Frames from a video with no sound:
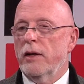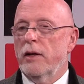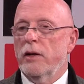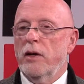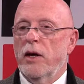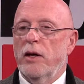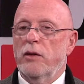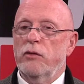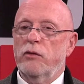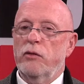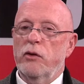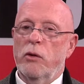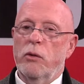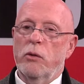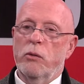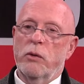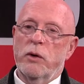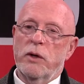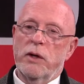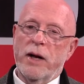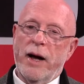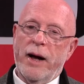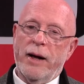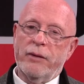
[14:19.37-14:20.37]
And so we're
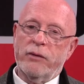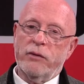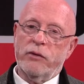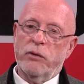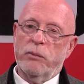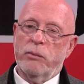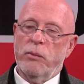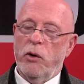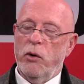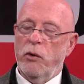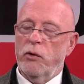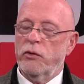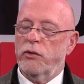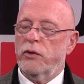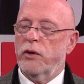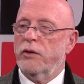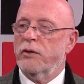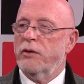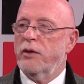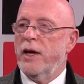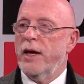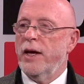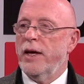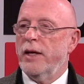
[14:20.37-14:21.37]
not supposed to
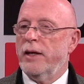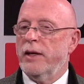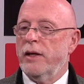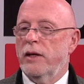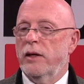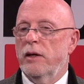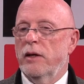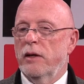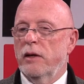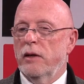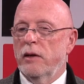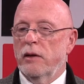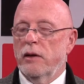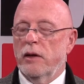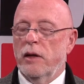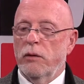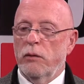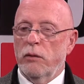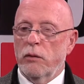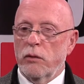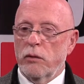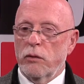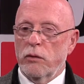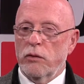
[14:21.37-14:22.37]
take,
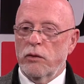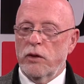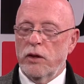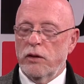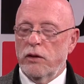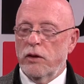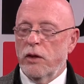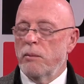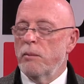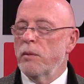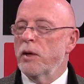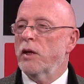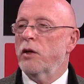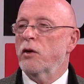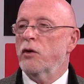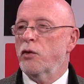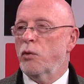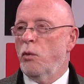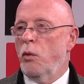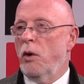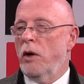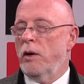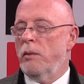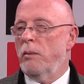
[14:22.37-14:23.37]
diminish
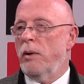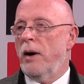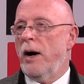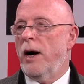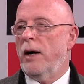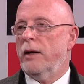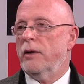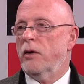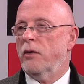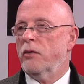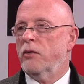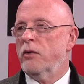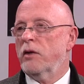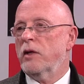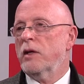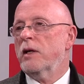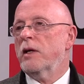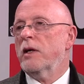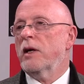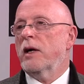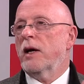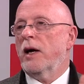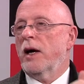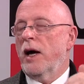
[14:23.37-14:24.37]
one policy
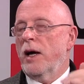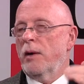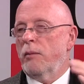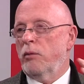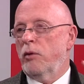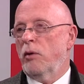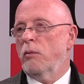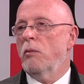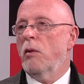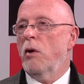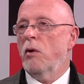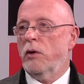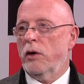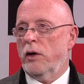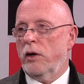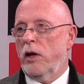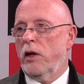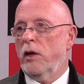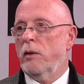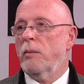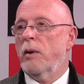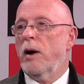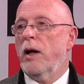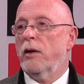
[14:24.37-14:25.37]
and promote
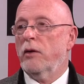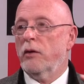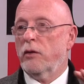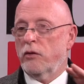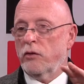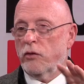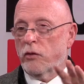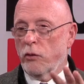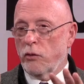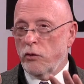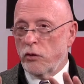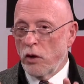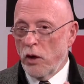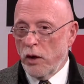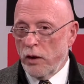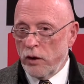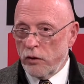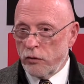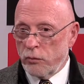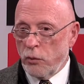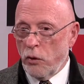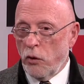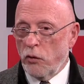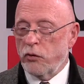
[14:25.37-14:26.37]
another policy. So it's
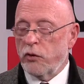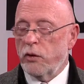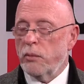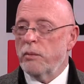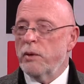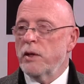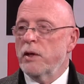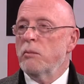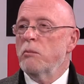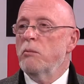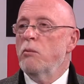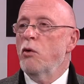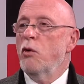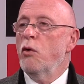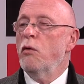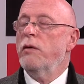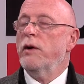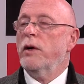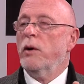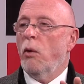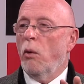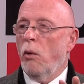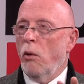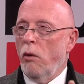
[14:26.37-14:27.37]
supposed to be
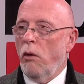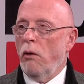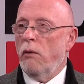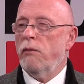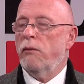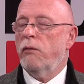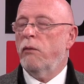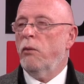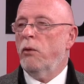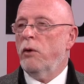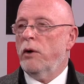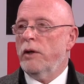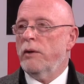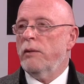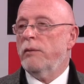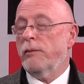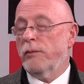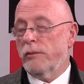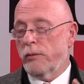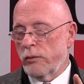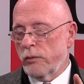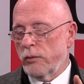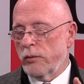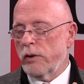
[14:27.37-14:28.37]
moving all 40,
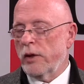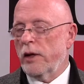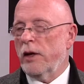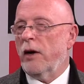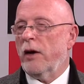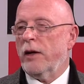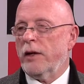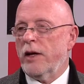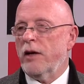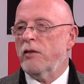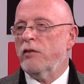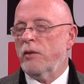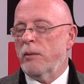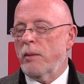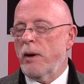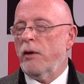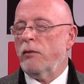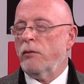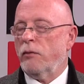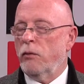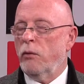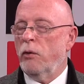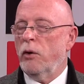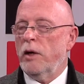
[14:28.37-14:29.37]
in our case,
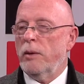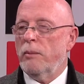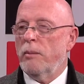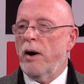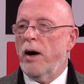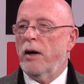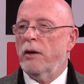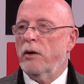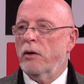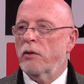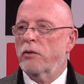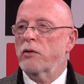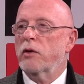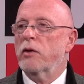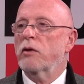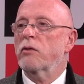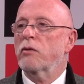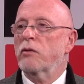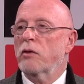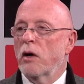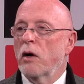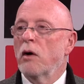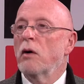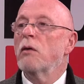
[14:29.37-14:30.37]
about 40
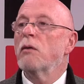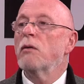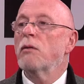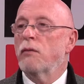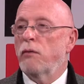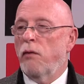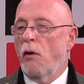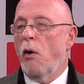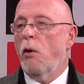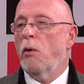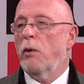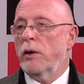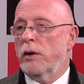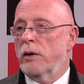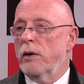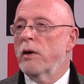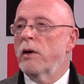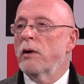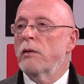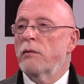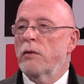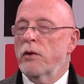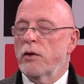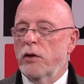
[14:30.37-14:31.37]
policies forward
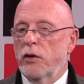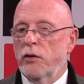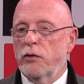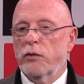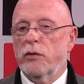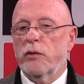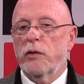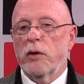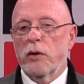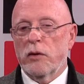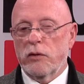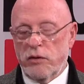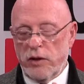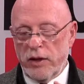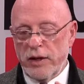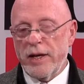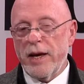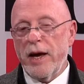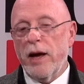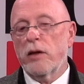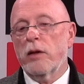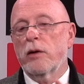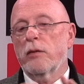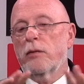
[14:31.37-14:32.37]
for yeah. this
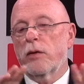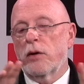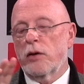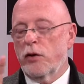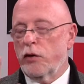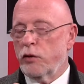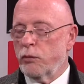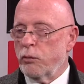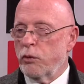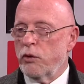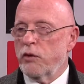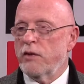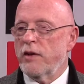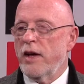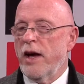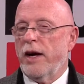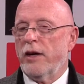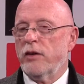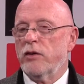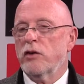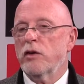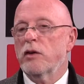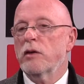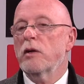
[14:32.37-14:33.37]
together, for this
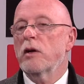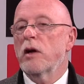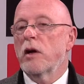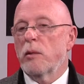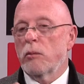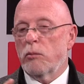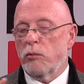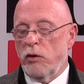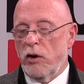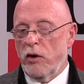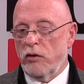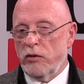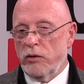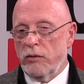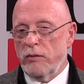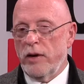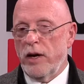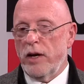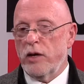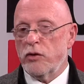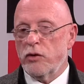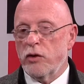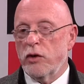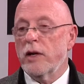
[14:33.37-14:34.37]
protection,
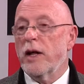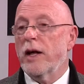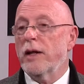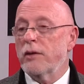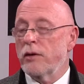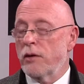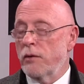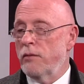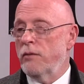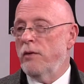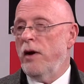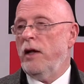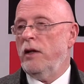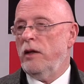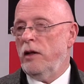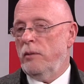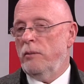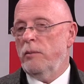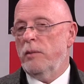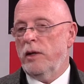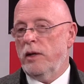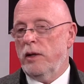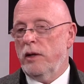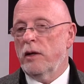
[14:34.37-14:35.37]
preservation, and
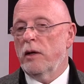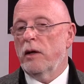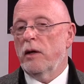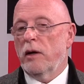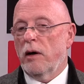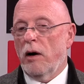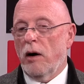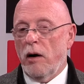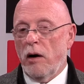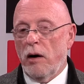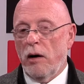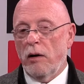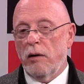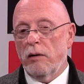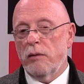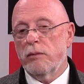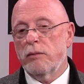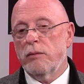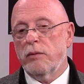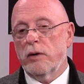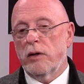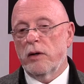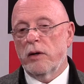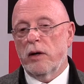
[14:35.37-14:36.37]
development
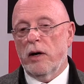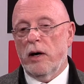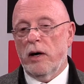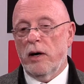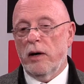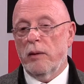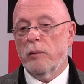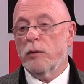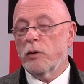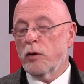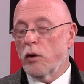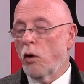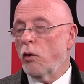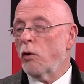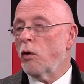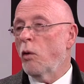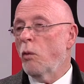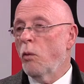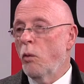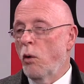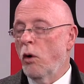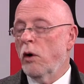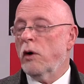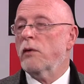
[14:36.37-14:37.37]
of um, local
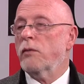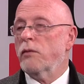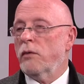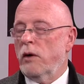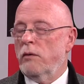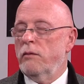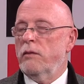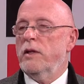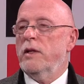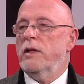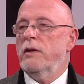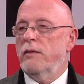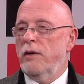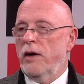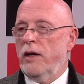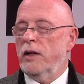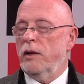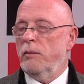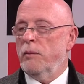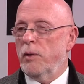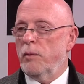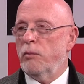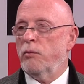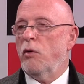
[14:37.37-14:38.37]
waterfront
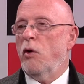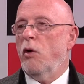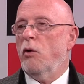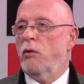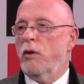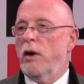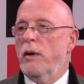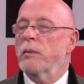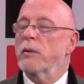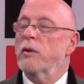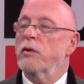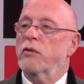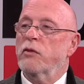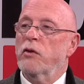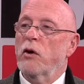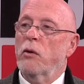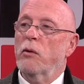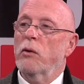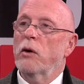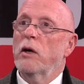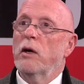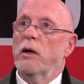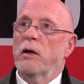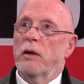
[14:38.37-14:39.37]
redevelopment program. And
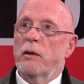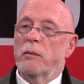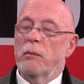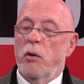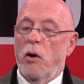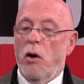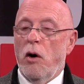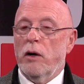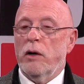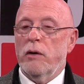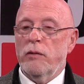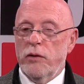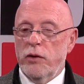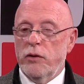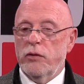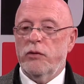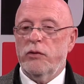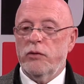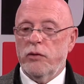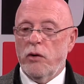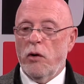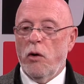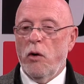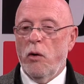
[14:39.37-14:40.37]
so part of
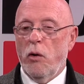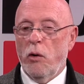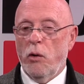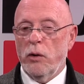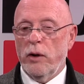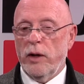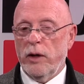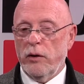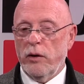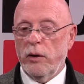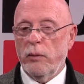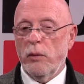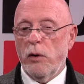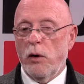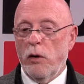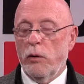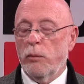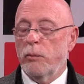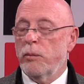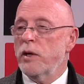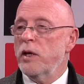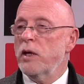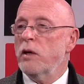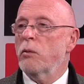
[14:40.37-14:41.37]
this whole
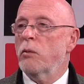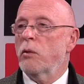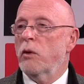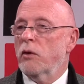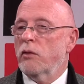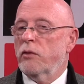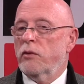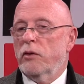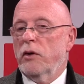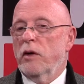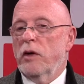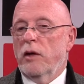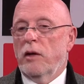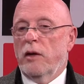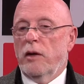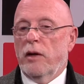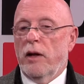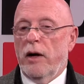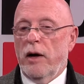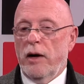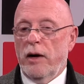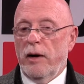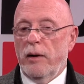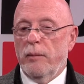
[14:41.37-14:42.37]
LWRP was
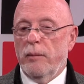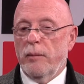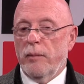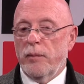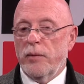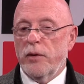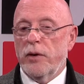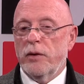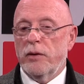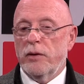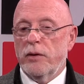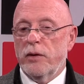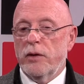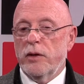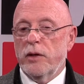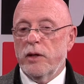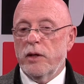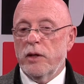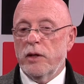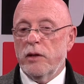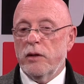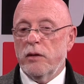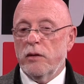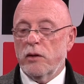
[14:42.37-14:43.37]
um, the,
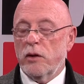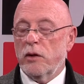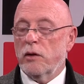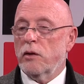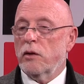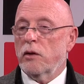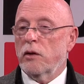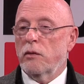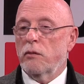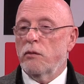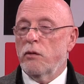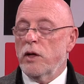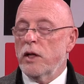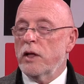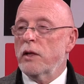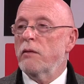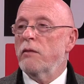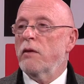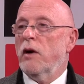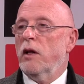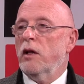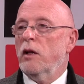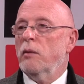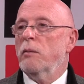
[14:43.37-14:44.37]
the, the, the,
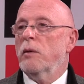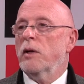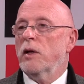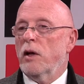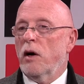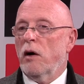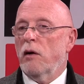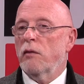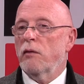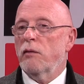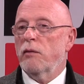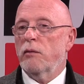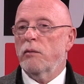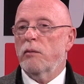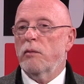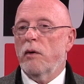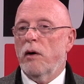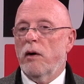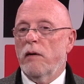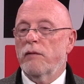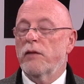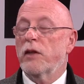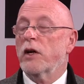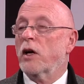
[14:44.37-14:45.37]
redevelopment of,
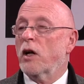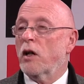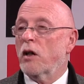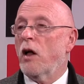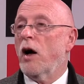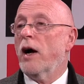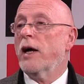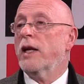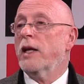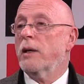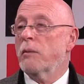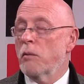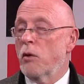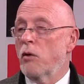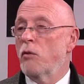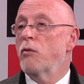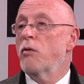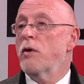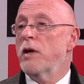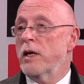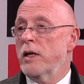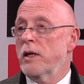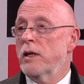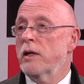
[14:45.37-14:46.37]
of declining
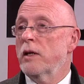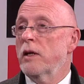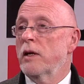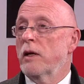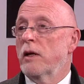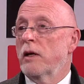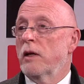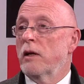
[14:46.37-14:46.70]
marine.